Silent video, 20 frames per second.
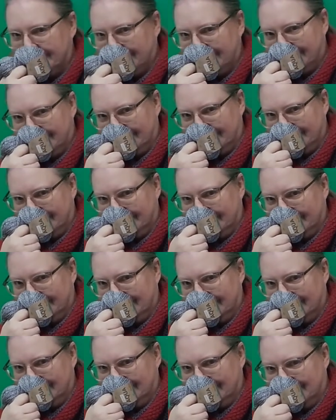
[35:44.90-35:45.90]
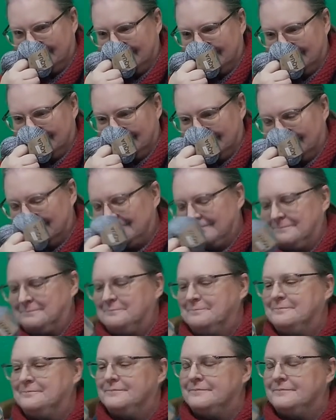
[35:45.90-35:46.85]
(no one is talking)